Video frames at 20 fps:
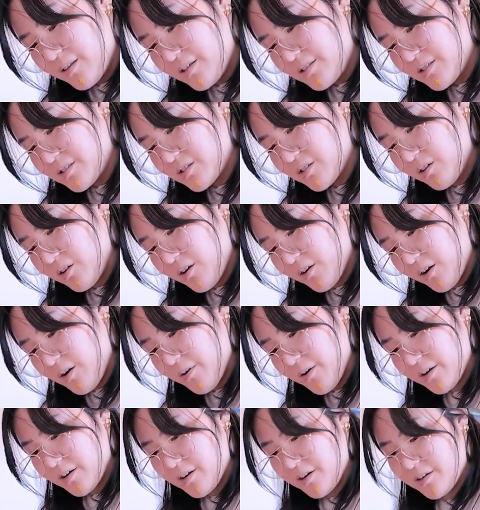There's just a lot
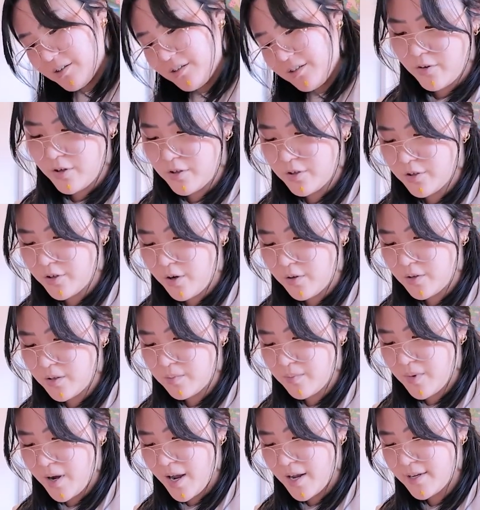going on. I've got a goal
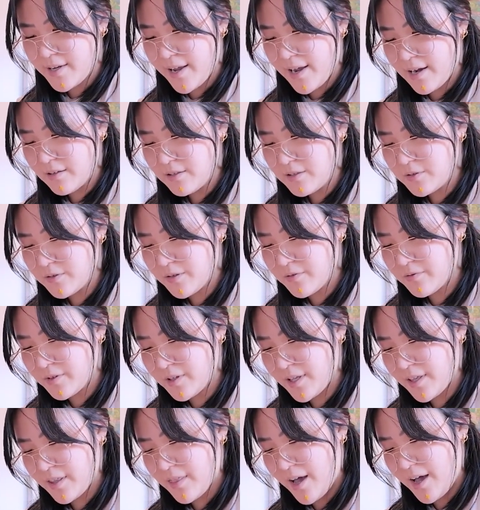in mind now, so I feel
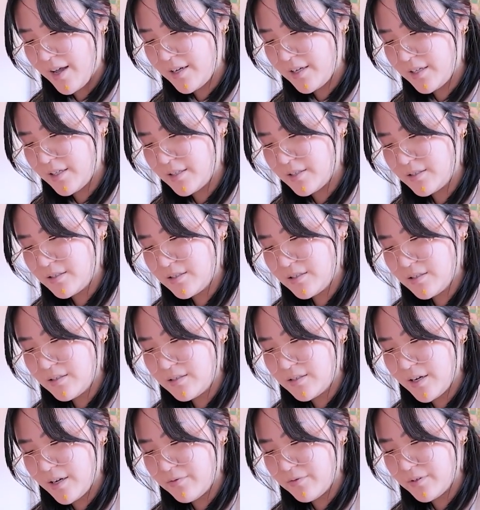like that is
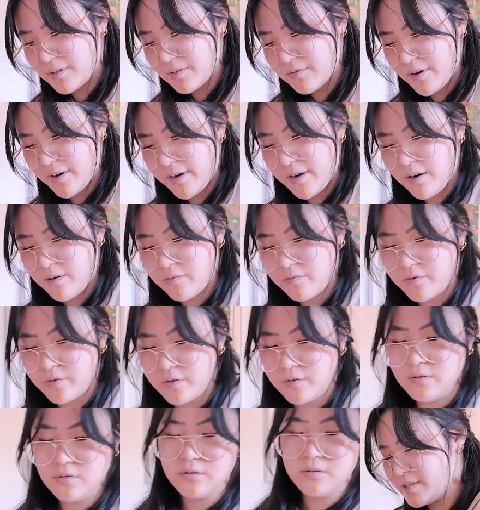definitely very
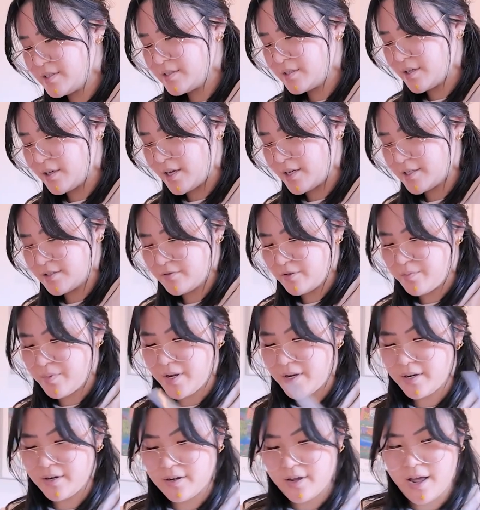helpful. Basically, I just feel
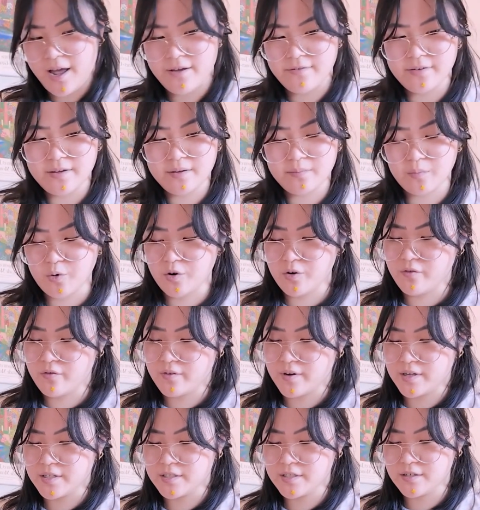better having more of
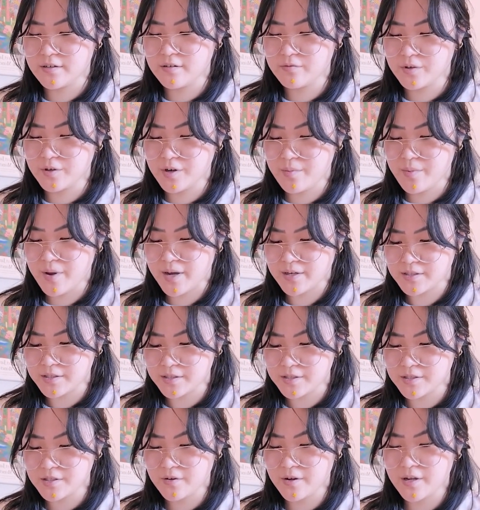an idea of what I'm
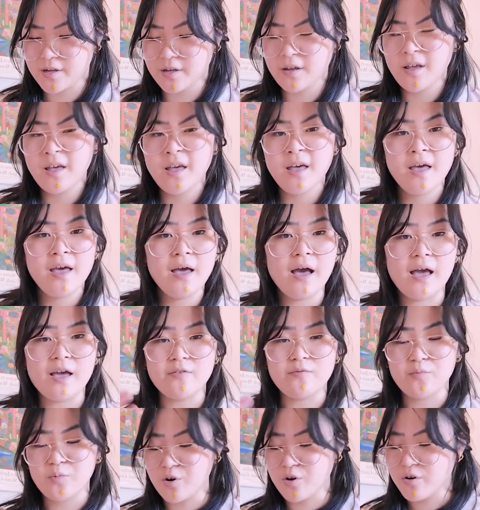actually doing. I
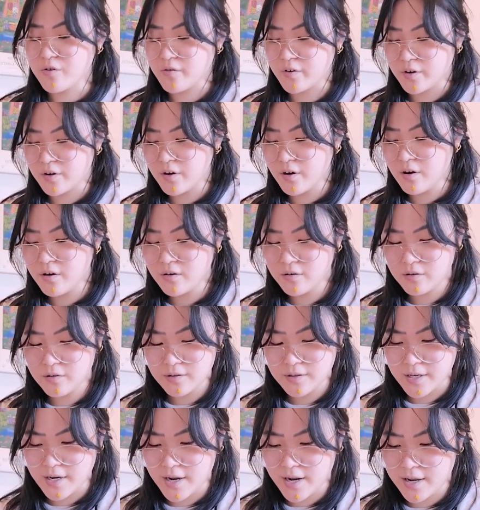have more of a goal
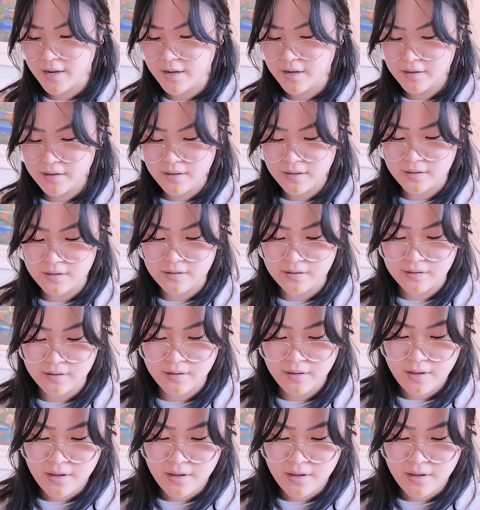that I can